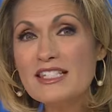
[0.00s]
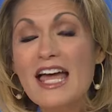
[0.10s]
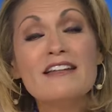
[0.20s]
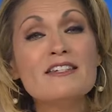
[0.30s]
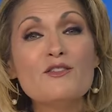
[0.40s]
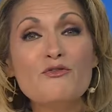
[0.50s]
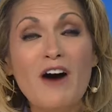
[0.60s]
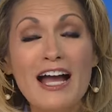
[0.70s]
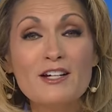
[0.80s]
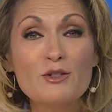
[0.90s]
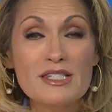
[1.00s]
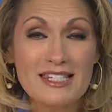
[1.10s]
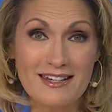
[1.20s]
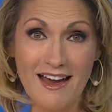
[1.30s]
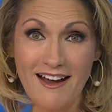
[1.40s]
head to the finals
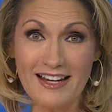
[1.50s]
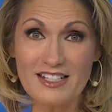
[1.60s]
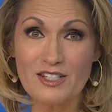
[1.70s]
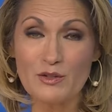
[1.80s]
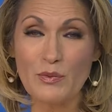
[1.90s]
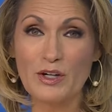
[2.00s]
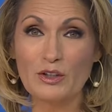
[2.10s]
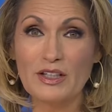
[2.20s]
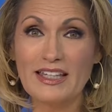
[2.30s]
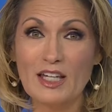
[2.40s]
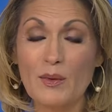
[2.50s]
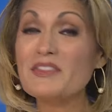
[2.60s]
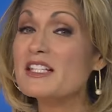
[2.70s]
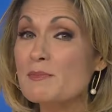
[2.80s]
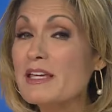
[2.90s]
tonight. We are looking at
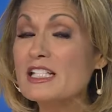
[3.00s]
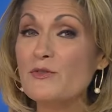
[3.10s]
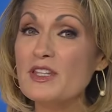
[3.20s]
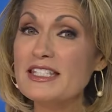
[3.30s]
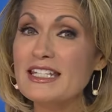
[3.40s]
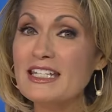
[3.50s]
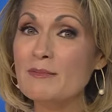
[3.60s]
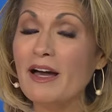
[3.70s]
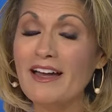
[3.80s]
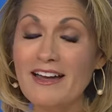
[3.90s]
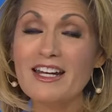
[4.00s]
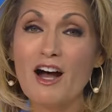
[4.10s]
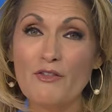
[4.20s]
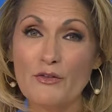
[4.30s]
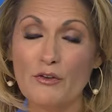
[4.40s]
what this means for the team ahead
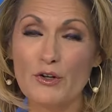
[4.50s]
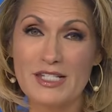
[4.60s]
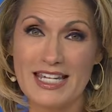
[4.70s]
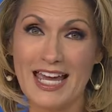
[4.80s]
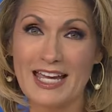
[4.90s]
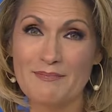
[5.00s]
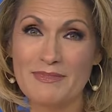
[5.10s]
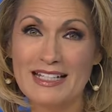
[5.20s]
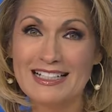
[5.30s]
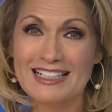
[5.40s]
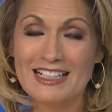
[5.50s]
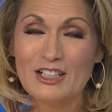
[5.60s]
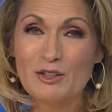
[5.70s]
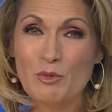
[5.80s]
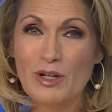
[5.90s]
of the first game.
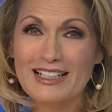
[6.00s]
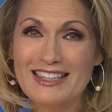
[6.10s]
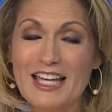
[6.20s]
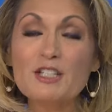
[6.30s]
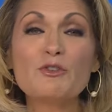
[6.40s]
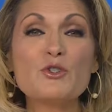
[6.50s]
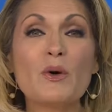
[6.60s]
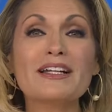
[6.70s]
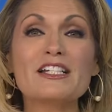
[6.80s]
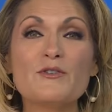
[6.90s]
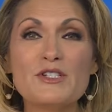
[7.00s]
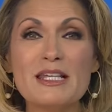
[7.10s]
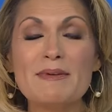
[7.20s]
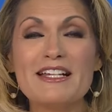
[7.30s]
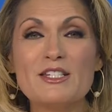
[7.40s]
Good morning, and thank you for joining us for
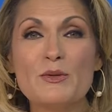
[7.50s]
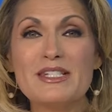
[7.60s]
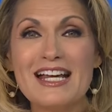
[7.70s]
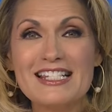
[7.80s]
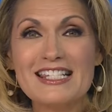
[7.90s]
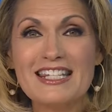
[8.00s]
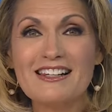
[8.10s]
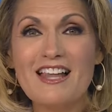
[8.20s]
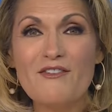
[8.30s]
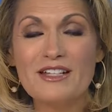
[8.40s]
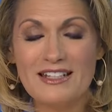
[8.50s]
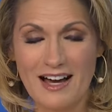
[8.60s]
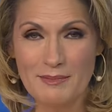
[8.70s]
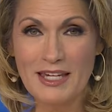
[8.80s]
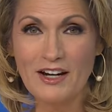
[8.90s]
CBS News Texas at 11.
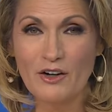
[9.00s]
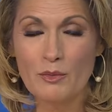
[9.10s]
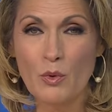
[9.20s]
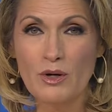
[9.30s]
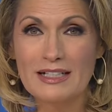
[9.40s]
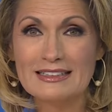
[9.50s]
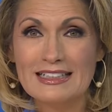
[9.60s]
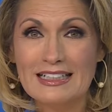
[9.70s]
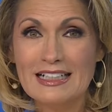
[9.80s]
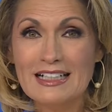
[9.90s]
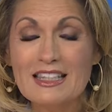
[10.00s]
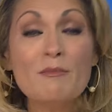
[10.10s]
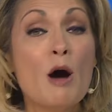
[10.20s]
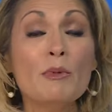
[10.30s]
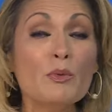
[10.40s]
I'm Karen Borta.
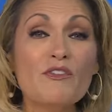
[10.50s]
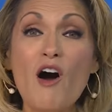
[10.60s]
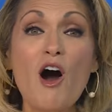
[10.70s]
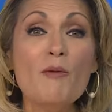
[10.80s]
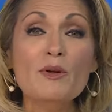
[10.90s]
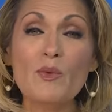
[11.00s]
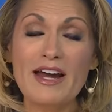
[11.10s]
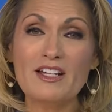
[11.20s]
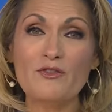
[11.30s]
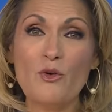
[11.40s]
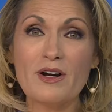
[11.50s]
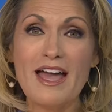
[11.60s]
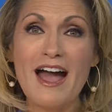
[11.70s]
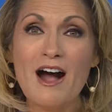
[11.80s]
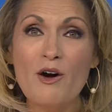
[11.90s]
The moment we've all been waiting for
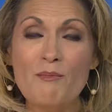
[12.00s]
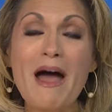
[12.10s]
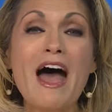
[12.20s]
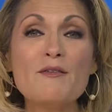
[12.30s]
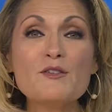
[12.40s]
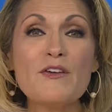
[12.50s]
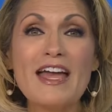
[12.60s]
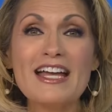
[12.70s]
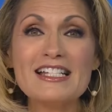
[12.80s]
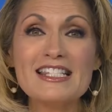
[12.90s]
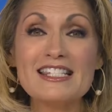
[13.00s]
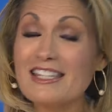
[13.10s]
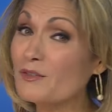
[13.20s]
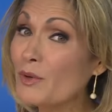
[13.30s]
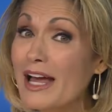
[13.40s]
now, Mavs fans,
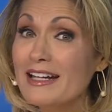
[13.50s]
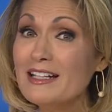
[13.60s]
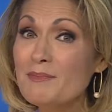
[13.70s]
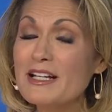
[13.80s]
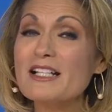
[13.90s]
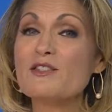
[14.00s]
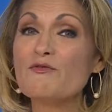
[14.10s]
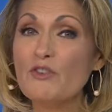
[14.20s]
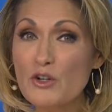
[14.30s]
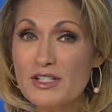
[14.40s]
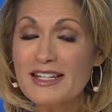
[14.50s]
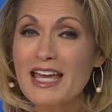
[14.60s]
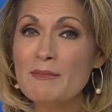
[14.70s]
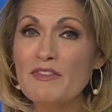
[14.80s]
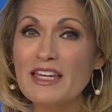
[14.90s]
get ready because the first
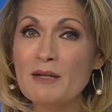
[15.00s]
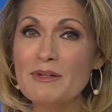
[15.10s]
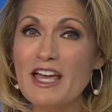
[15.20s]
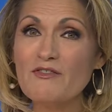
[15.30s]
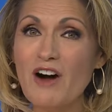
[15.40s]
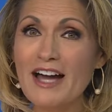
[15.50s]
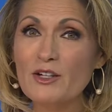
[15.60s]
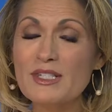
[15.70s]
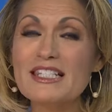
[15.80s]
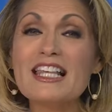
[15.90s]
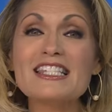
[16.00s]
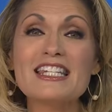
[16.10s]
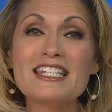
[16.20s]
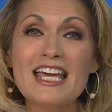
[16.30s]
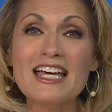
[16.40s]
game of the NBA Finals is less
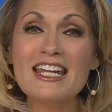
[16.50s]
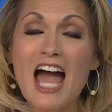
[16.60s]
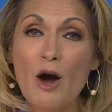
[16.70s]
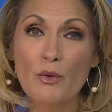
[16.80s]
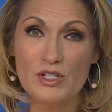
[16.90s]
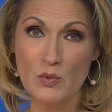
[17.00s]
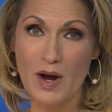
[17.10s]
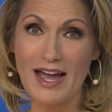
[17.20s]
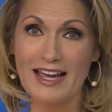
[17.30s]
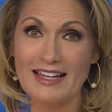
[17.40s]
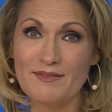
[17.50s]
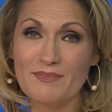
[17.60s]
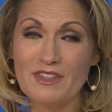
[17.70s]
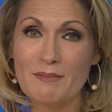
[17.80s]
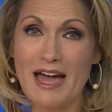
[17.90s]
than 10 hours away.
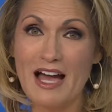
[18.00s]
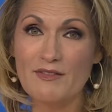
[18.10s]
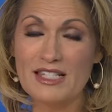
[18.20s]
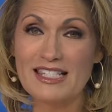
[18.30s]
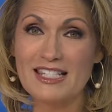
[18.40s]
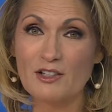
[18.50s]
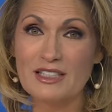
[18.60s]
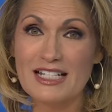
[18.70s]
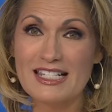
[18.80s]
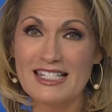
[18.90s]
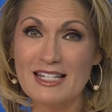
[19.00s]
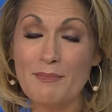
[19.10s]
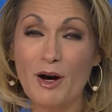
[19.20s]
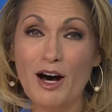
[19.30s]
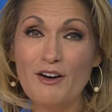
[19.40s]
The Mavs and Celtics
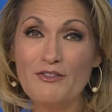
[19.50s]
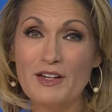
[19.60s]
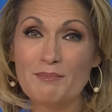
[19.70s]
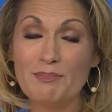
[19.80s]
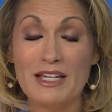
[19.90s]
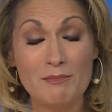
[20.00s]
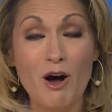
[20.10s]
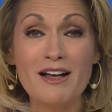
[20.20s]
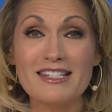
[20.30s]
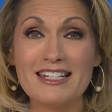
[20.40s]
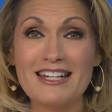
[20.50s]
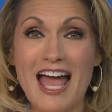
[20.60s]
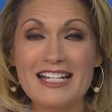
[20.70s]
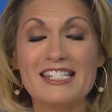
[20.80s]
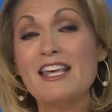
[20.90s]
tip off at, in Boston
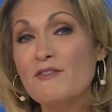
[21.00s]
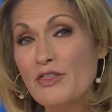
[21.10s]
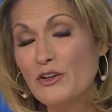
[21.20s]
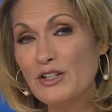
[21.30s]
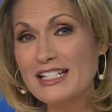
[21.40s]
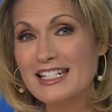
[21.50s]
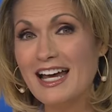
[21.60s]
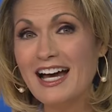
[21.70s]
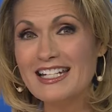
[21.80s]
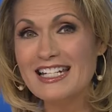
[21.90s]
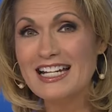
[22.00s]
at 7.30 tonight.